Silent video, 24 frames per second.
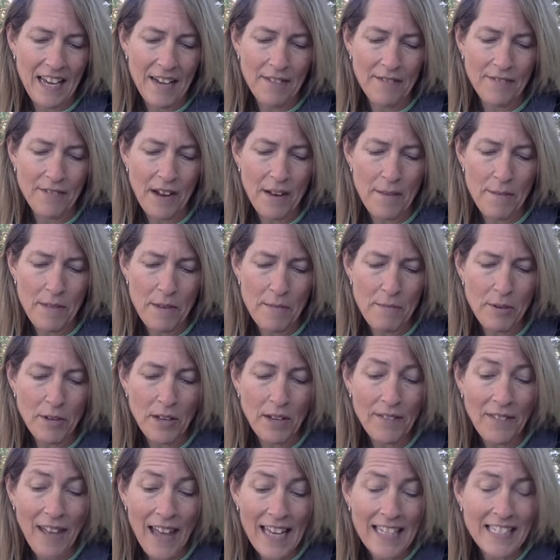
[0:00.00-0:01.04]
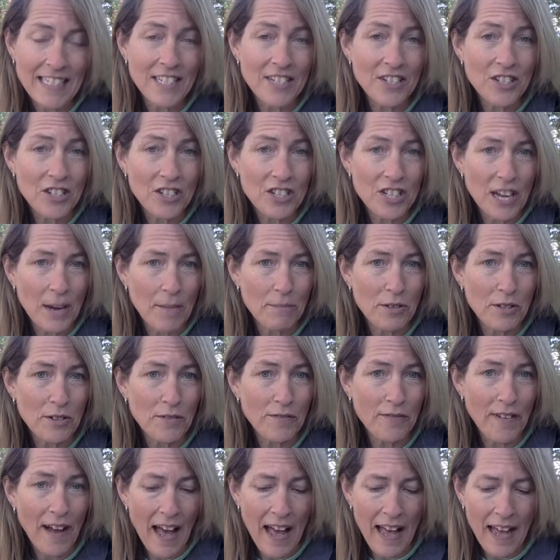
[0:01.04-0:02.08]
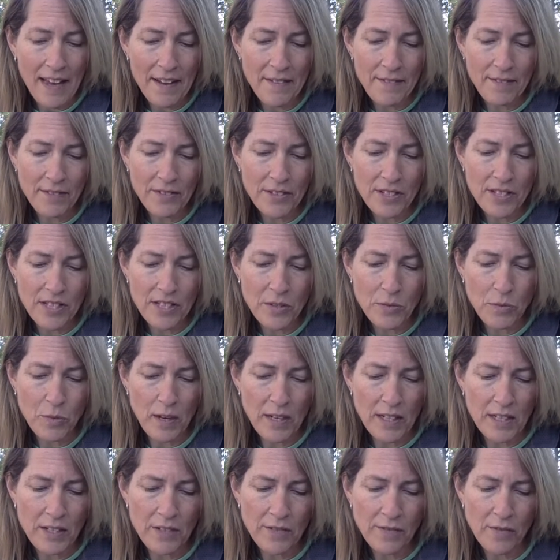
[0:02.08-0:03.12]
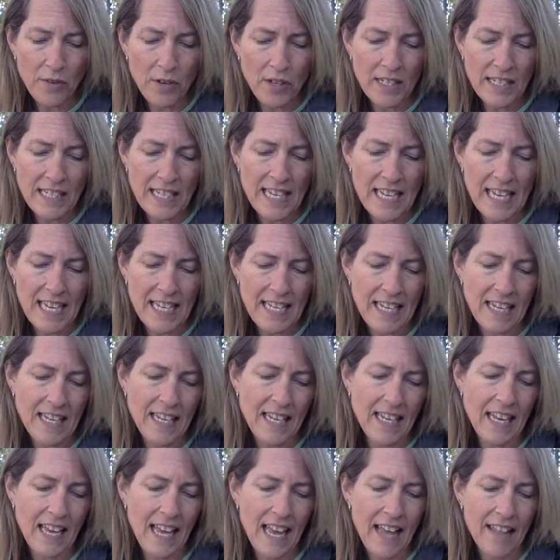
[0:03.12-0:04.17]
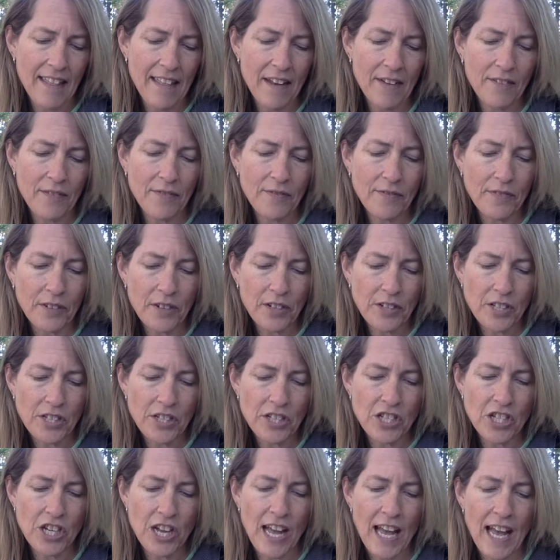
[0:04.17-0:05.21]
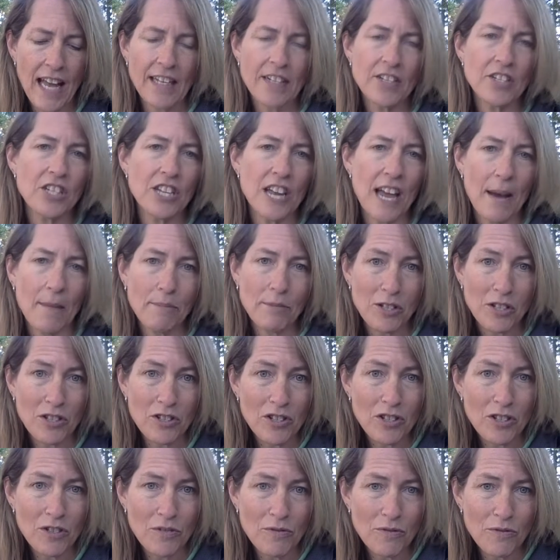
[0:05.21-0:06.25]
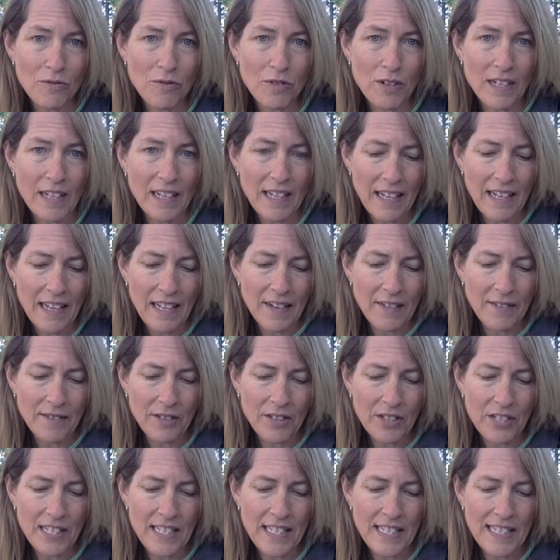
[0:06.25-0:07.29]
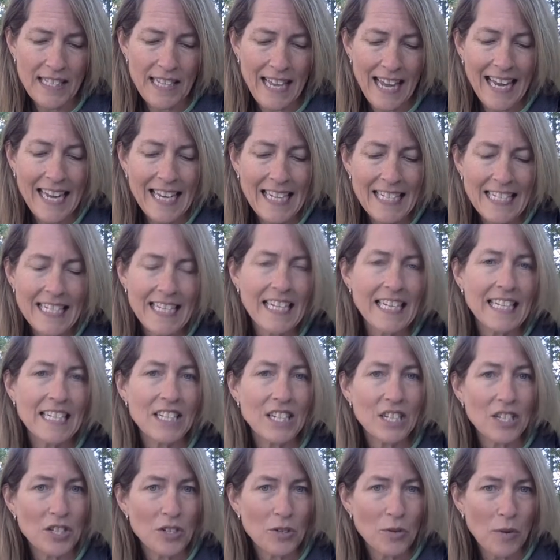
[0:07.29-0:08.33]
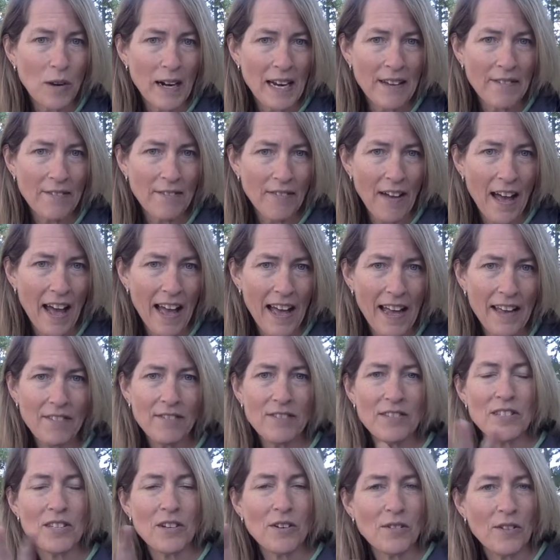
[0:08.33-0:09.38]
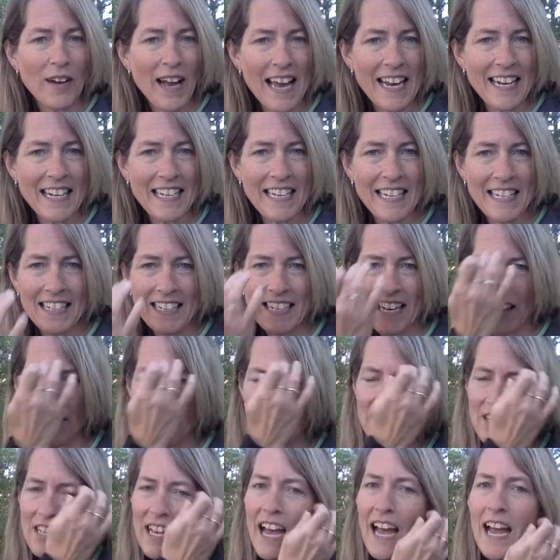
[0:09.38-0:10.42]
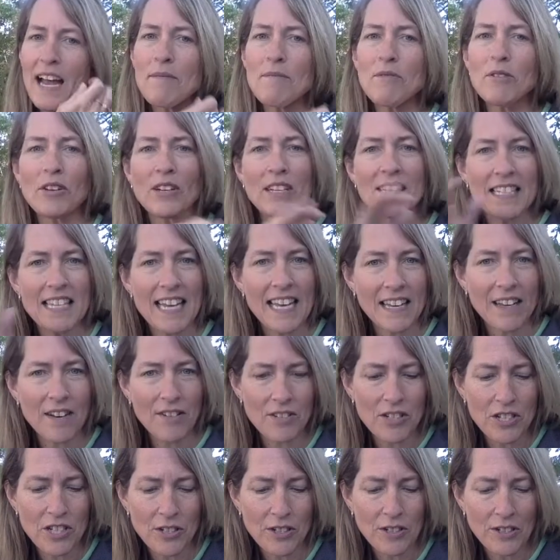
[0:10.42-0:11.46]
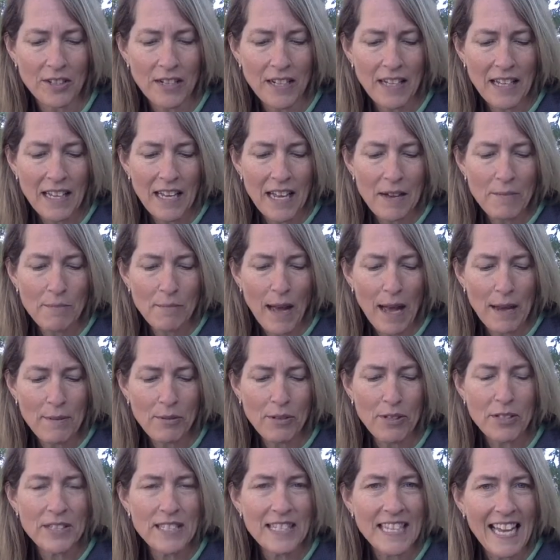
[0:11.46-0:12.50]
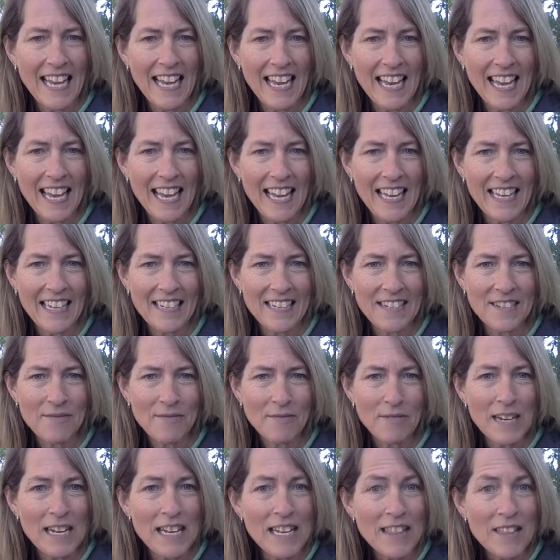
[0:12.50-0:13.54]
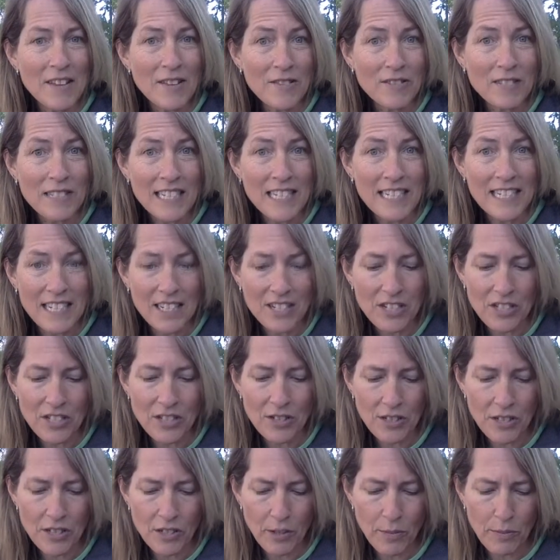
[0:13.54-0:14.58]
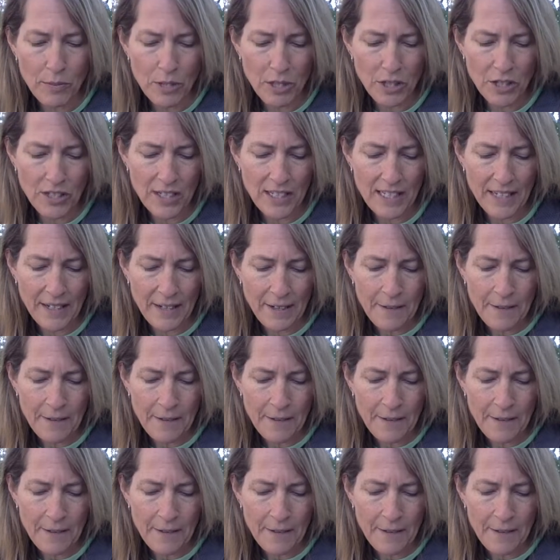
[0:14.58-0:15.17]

from the book of Esther, chapter 5, verses 1 to 14, and then 1 John, chapter 2, verses 18 to 25. So at another time, you can take out your Bibles and read those additional scriptures.